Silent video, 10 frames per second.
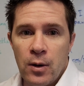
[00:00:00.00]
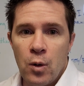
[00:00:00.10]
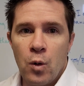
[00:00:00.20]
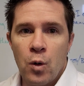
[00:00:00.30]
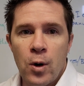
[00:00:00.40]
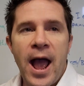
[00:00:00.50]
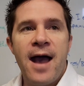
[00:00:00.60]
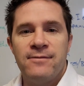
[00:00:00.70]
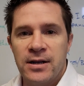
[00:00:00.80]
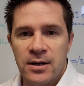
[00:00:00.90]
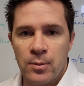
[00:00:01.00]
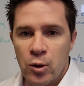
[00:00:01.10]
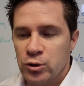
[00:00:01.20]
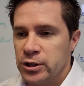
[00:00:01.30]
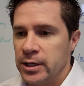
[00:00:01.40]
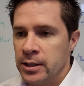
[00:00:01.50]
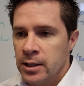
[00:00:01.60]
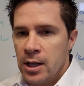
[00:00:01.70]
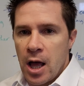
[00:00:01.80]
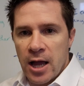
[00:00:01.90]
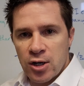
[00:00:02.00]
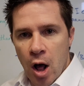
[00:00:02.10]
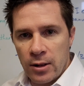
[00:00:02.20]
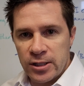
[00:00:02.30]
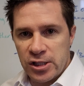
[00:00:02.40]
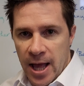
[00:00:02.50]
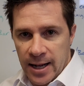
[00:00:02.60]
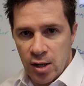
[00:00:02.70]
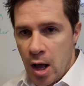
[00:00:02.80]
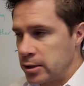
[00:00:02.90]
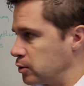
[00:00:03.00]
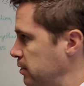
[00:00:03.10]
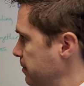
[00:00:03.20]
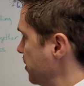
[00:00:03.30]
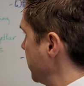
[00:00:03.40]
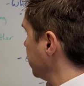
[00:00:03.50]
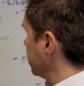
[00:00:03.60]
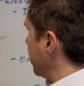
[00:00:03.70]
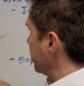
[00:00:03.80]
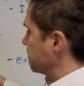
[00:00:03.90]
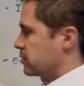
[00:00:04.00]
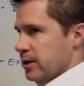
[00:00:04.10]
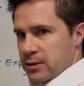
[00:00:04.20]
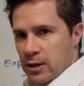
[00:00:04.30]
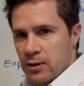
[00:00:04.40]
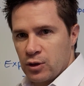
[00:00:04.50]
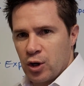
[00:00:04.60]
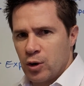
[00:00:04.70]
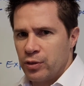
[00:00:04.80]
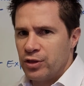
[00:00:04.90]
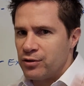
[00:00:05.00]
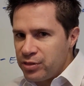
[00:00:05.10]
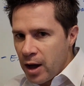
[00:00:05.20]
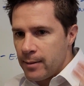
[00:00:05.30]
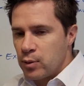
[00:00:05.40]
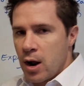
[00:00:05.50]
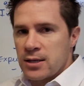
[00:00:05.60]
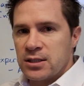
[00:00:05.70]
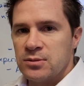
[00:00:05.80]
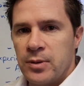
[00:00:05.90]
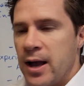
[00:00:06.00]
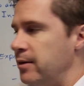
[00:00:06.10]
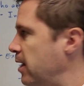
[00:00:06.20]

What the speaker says: or having an emotion, acknowledge that, talk to them about that, get their thought process behind